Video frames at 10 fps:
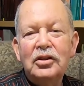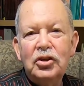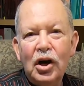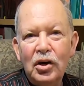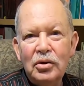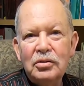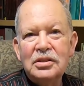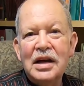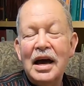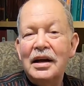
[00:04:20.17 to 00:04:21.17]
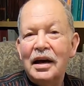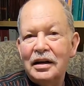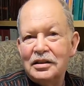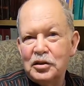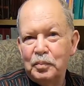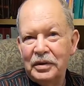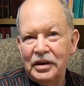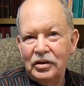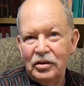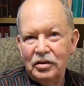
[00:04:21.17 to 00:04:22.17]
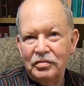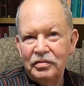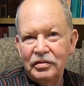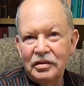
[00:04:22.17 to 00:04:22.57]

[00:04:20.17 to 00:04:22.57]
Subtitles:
toes and not a split hoof.